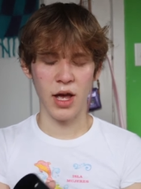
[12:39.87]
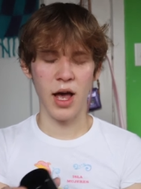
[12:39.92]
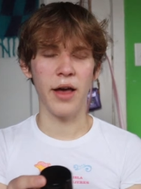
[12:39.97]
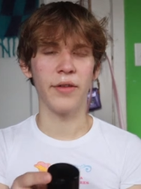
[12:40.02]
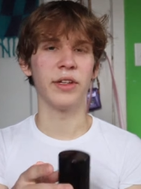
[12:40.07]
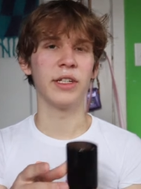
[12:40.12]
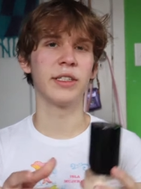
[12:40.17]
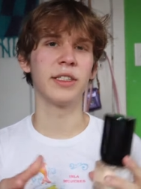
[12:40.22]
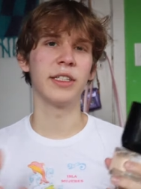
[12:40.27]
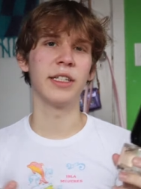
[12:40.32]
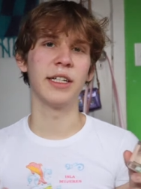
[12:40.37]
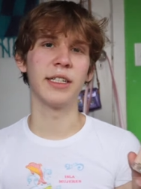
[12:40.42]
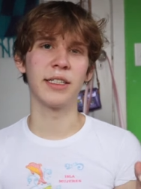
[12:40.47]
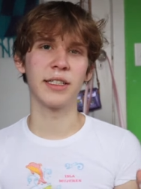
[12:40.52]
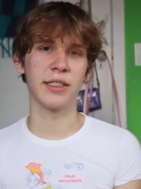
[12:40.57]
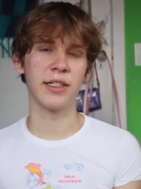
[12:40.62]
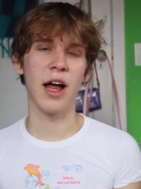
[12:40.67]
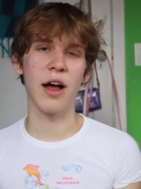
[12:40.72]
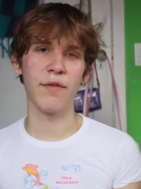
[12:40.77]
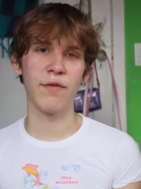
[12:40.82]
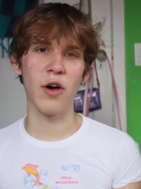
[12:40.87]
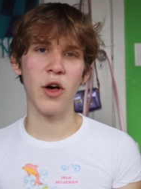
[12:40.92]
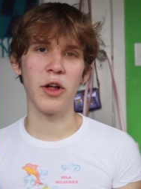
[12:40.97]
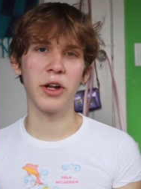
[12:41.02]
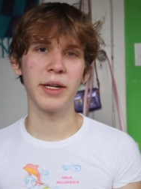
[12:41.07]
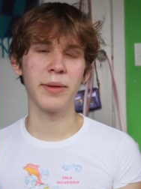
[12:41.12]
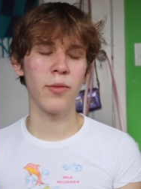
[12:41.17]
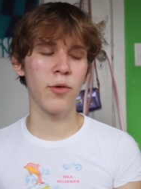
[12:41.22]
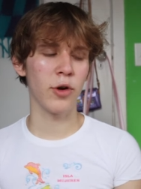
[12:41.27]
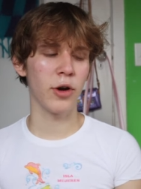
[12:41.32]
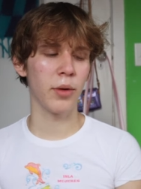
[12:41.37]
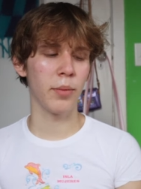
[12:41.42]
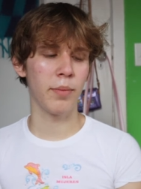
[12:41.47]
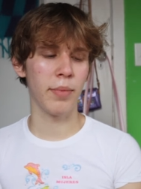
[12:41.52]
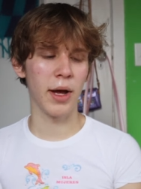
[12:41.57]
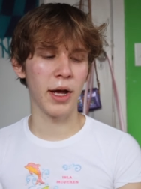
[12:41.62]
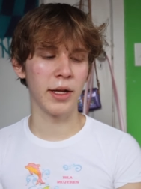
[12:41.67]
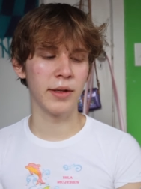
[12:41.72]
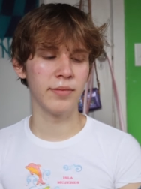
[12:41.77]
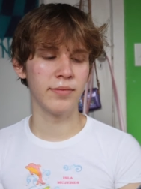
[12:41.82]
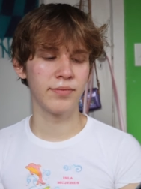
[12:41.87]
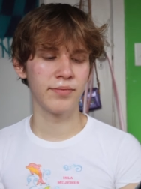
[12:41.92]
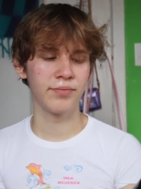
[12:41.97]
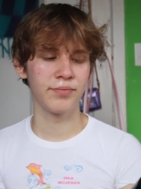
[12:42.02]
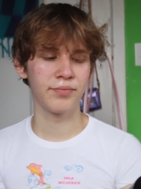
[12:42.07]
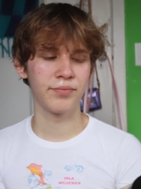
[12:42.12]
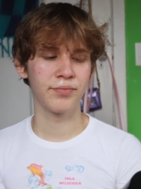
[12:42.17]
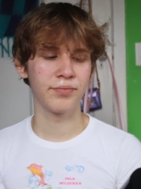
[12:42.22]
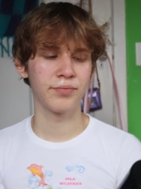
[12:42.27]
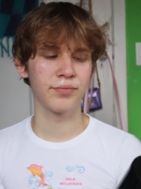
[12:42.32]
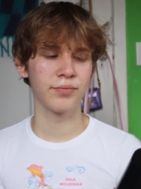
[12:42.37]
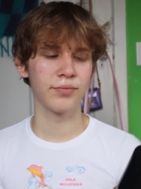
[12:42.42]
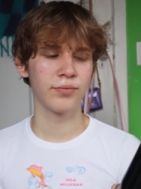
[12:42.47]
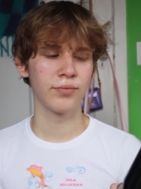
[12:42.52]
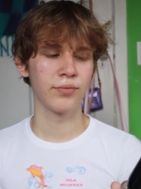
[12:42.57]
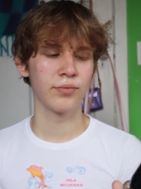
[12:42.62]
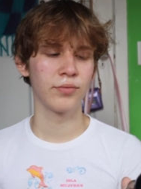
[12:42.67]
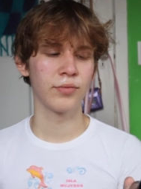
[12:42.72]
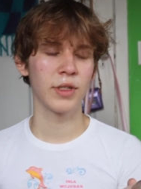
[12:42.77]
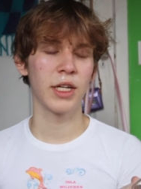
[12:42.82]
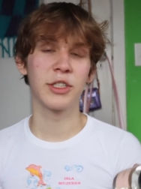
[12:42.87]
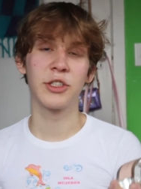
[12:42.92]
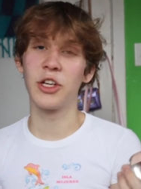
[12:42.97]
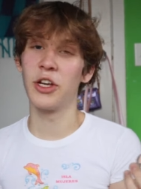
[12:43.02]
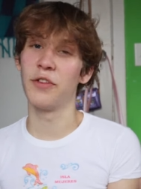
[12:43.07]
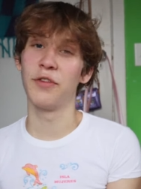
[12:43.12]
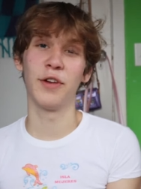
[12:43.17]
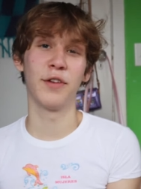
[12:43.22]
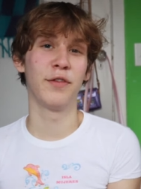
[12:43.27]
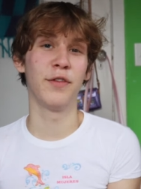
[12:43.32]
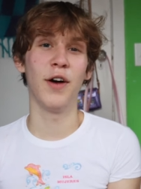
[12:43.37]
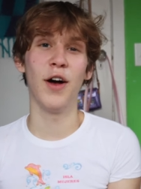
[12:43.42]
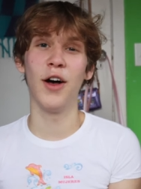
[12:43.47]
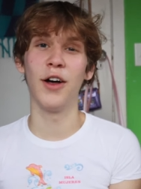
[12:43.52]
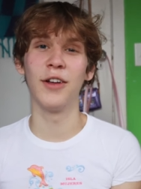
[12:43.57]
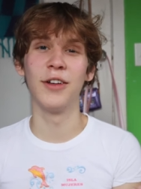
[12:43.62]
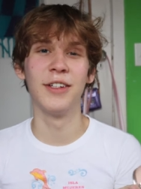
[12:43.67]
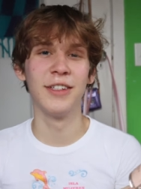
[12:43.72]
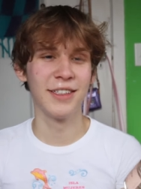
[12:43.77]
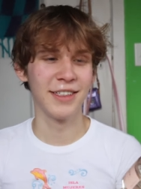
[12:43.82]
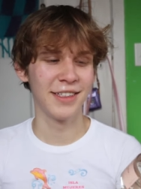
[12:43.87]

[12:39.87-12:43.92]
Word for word: Obviously it's not fall anymore, but it's good for fall.